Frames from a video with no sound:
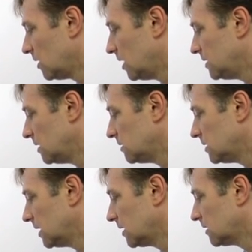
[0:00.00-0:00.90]
another
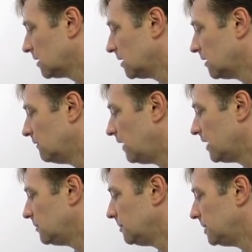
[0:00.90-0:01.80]
thing,
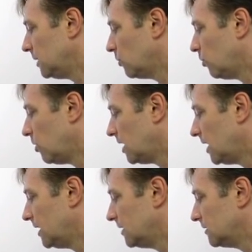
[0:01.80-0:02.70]
vitamin
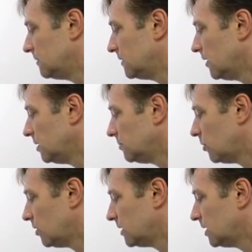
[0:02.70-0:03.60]
B1, very
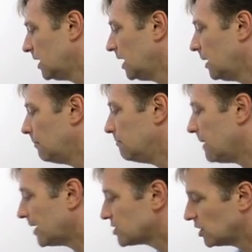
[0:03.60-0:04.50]
important.
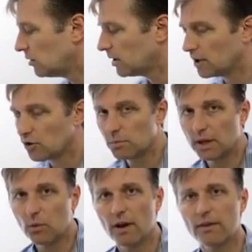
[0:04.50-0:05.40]
Make sure you get your
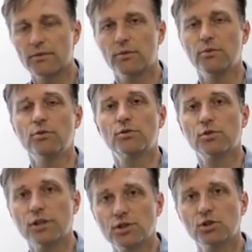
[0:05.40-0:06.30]
B1 through
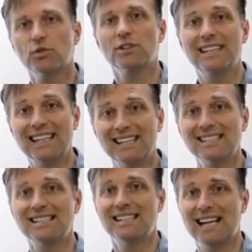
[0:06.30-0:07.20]
nutritional
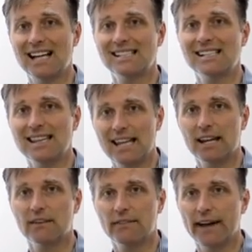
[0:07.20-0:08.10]
yeast, not
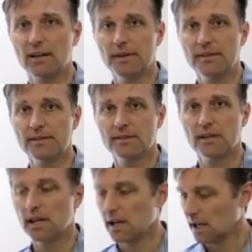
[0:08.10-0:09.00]
synthetic vitamins.
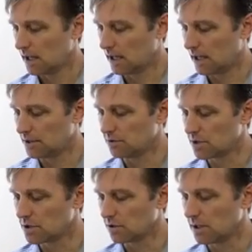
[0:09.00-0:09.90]

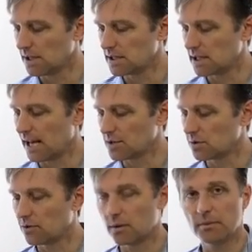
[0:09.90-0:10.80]
Nutritional yeast is a
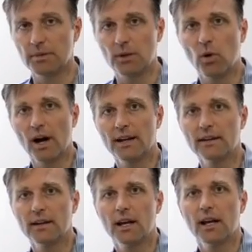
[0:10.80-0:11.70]
natural form of
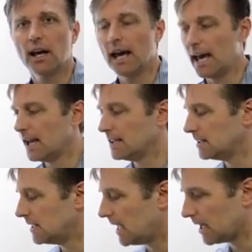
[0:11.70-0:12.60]
B1, and
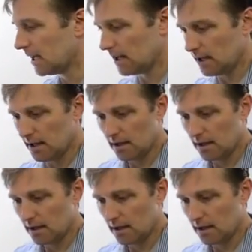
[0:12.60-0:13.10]
take a